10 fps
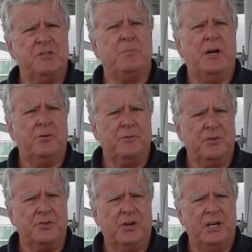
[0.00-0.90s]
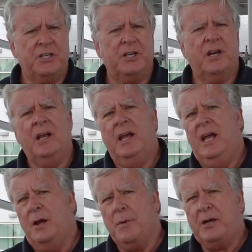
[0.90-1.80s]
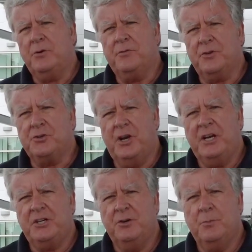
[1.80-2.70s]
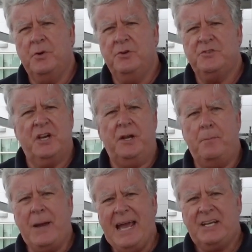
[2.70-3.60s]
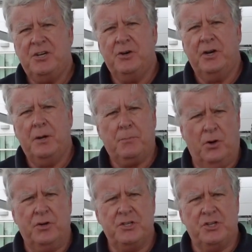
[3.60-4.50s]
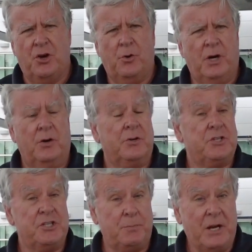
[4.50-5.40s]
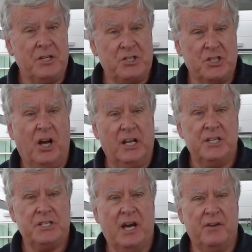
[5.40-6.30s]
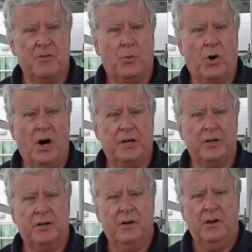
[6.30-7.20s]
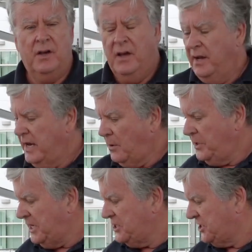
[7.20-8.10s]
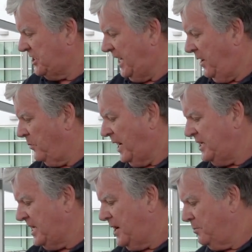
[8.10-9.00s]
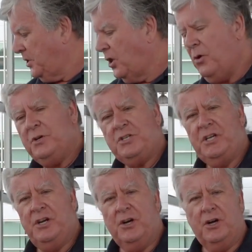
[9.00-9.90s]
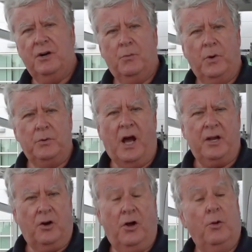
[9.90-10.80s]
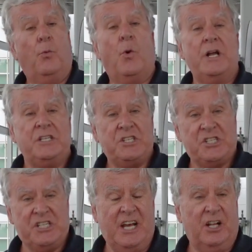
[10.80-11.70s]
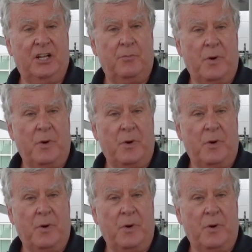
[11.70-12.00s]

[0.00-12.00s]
is microfiltration. And microfiltration removes any bacteria, protozoa, or suspended solids out of the water. Now we can see right down below us here what I call one cell of